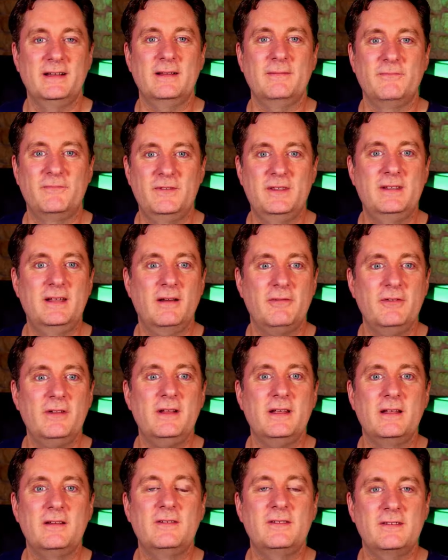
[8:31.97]
definitely
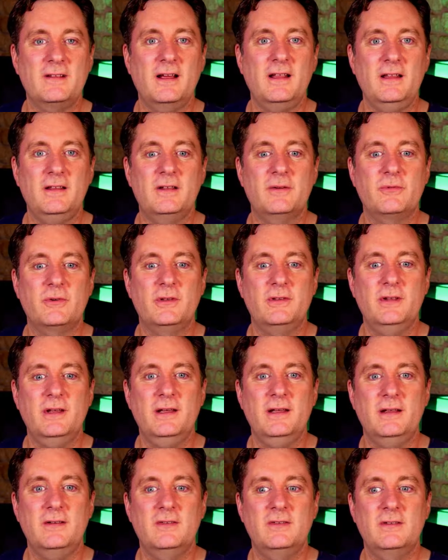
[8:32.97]
a slightly different
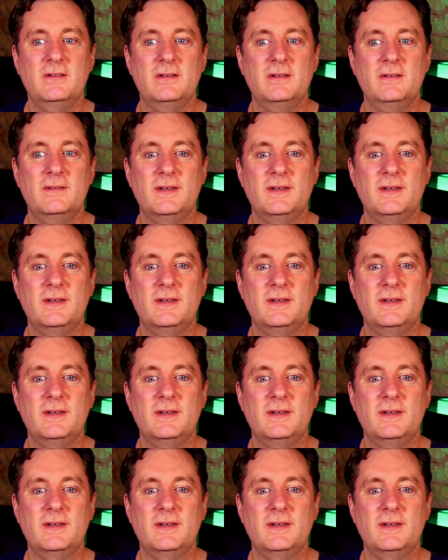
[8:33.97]
taste.